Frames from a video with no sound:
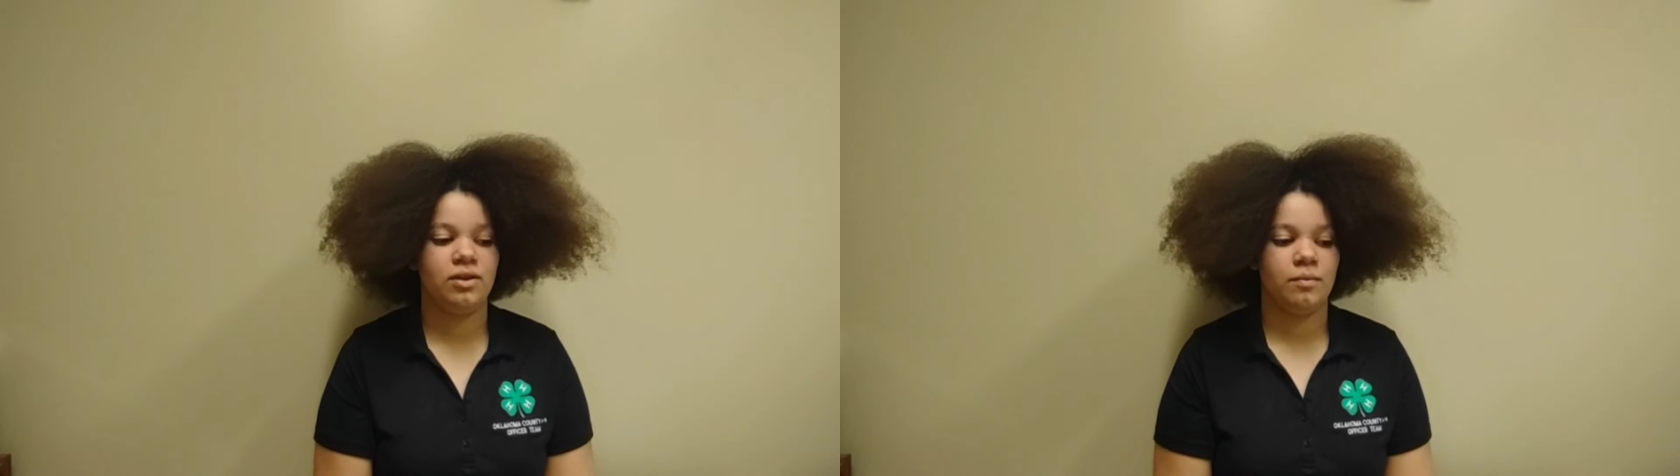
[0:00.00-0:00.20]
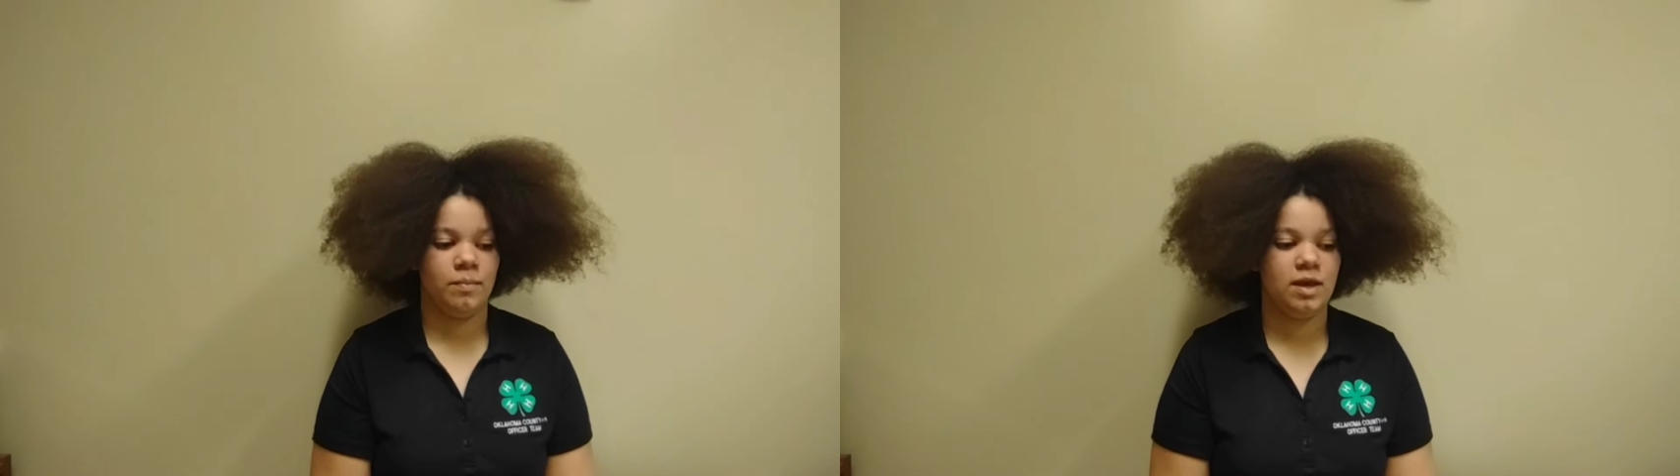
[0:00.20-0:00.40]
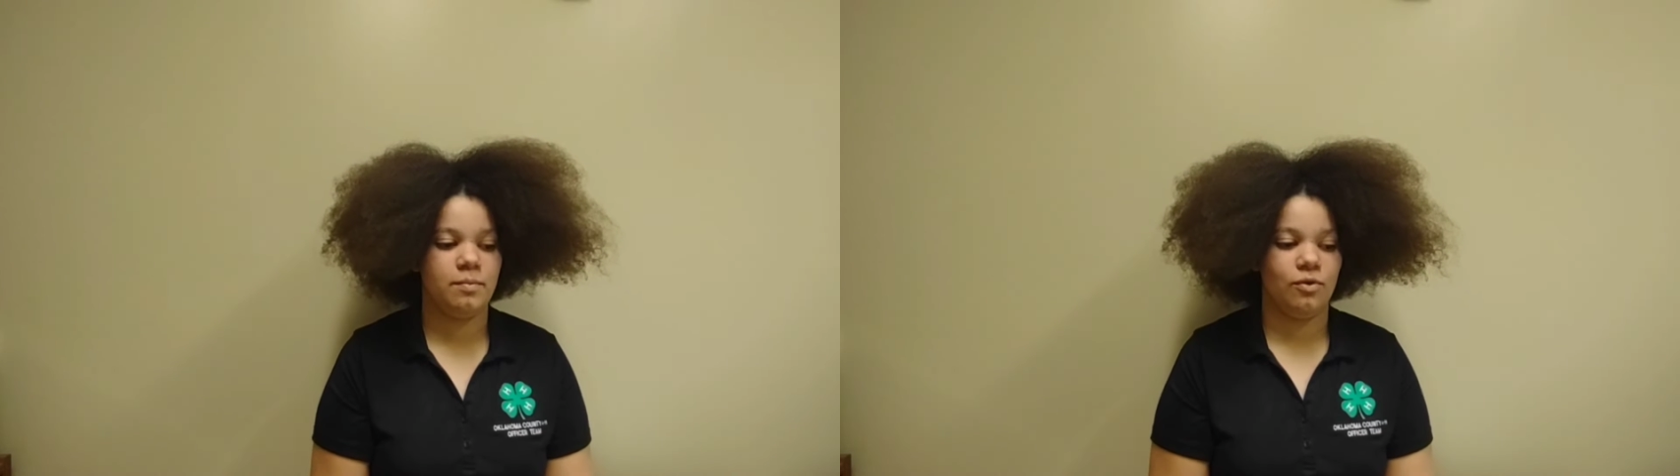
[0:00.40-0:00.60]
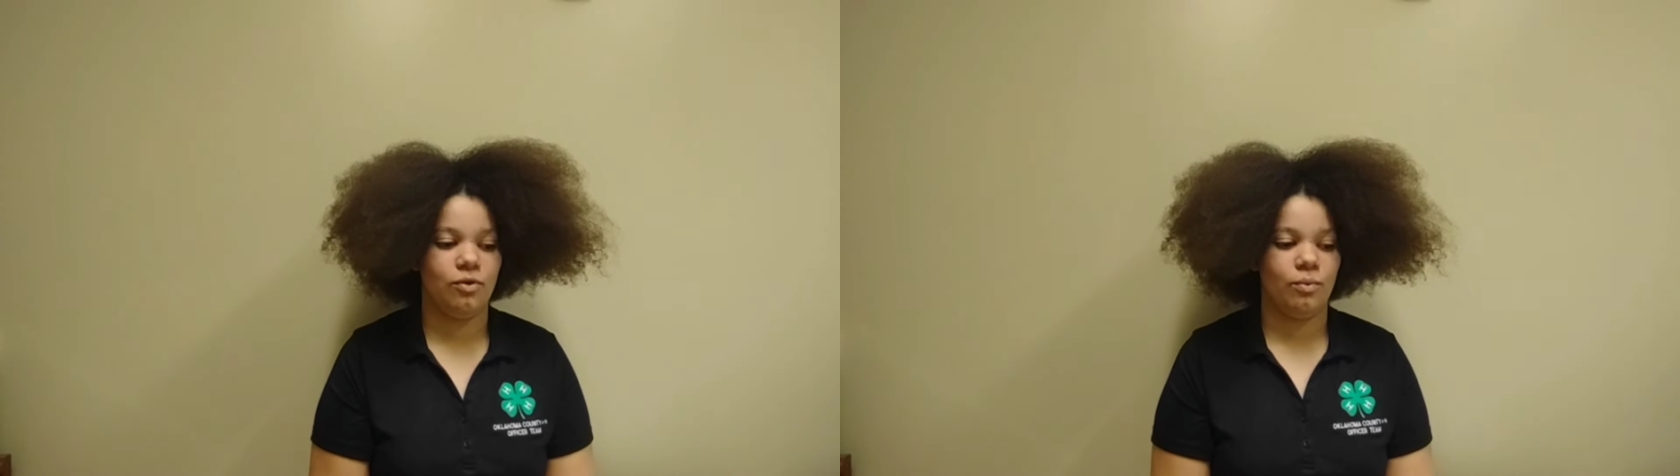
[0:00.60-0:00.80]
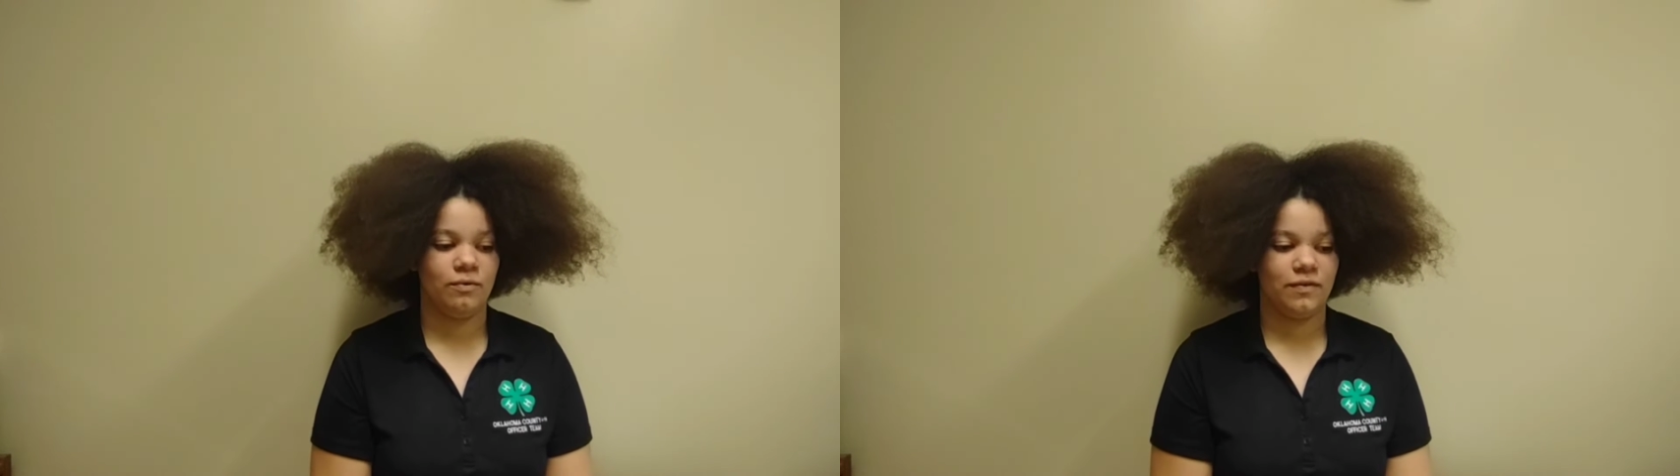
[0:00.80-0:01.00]
that people
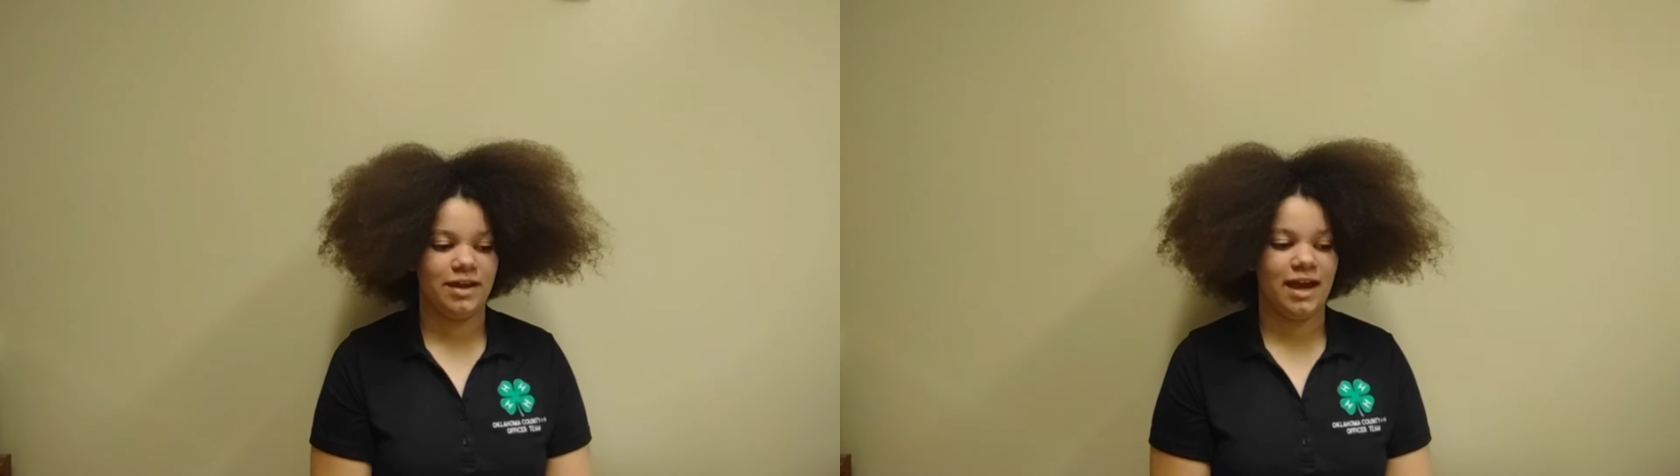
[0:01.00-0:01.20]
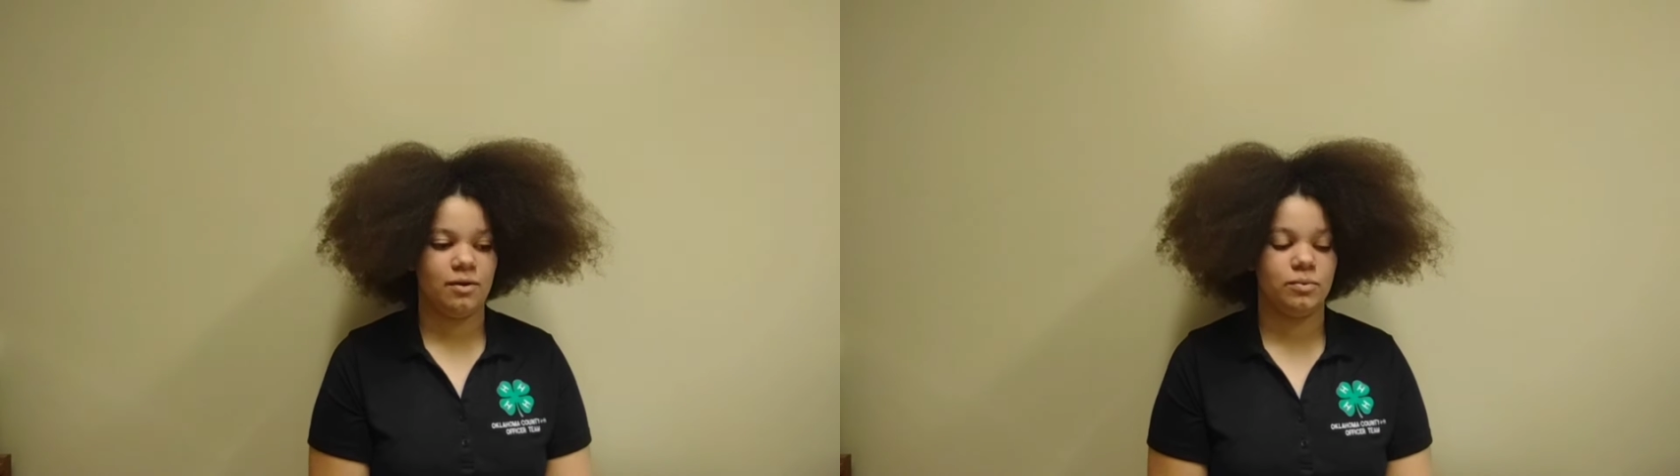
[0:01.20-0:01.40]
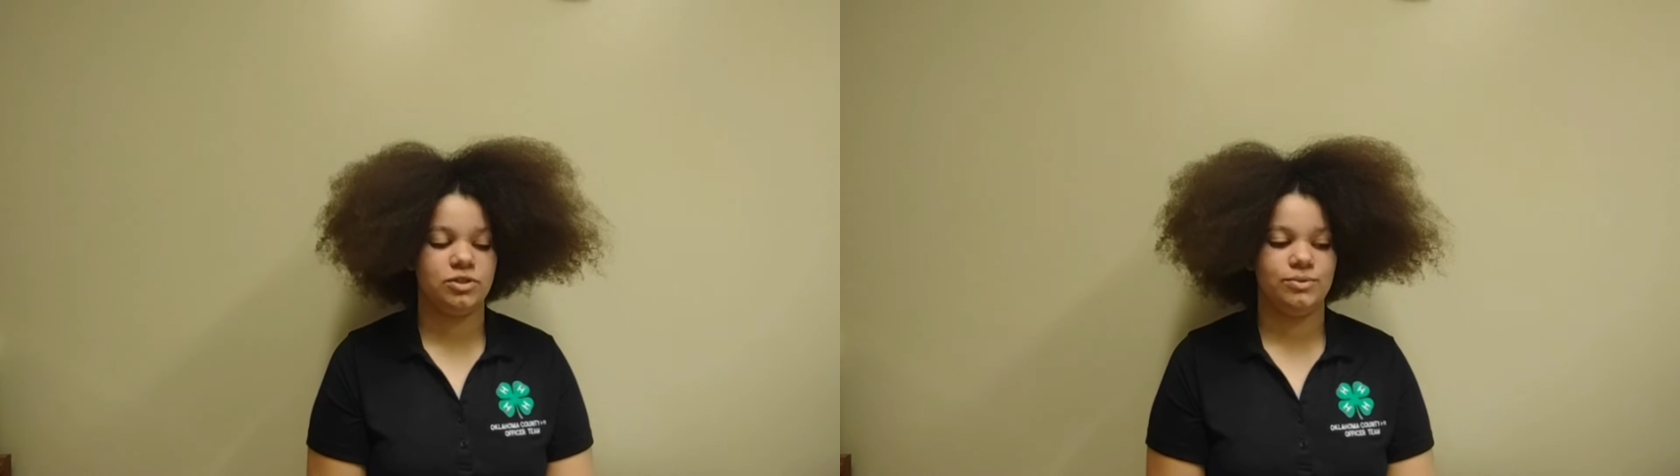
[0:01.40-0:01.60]
will forget what you